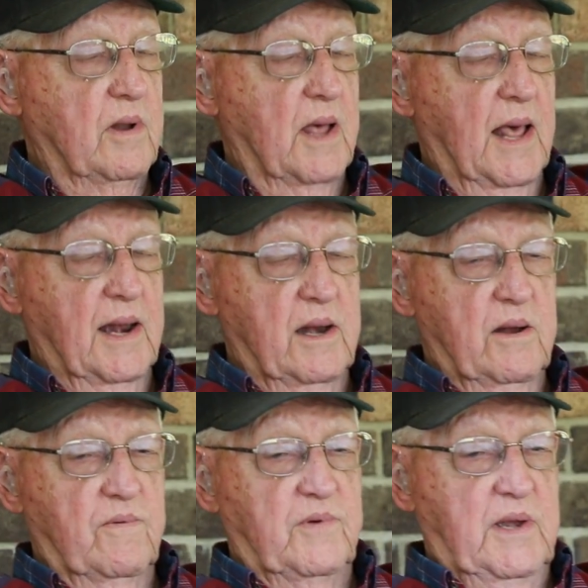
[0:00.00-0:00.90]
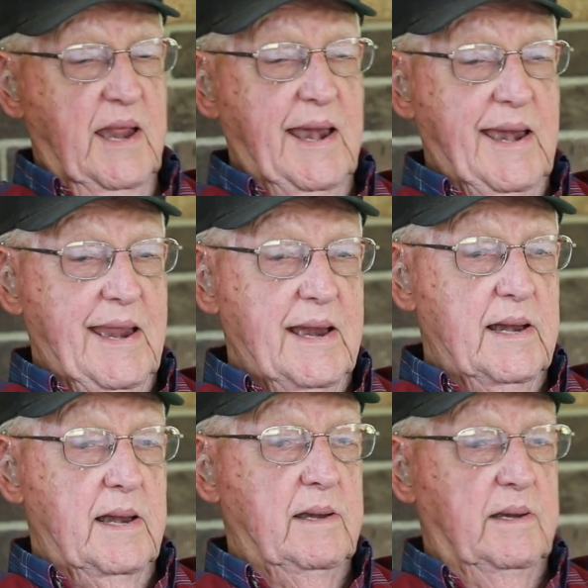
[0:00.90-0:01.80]
island of
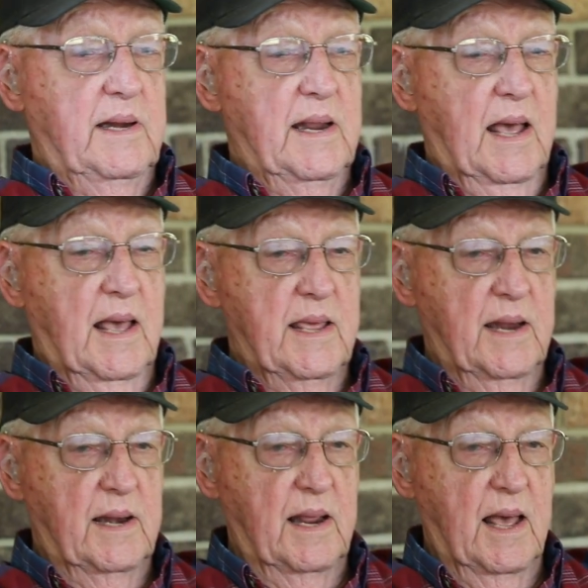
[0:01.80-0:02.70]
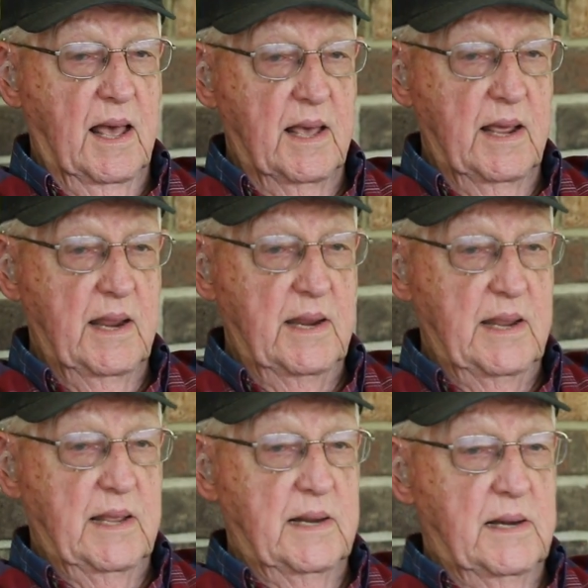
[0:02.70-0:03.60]
Tinian, Tinian,
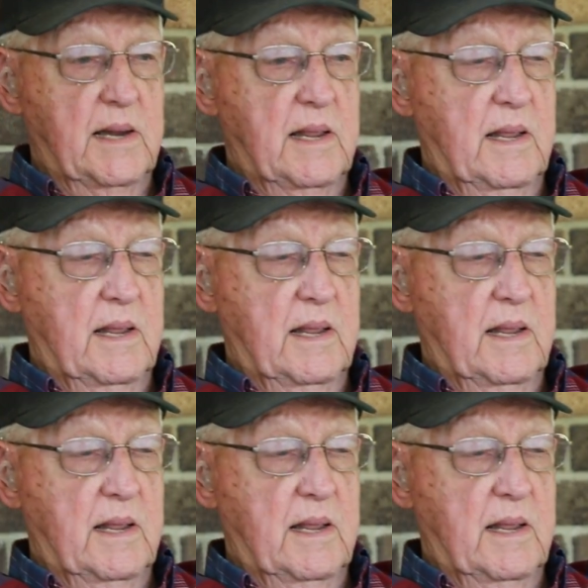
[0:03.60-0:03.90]
and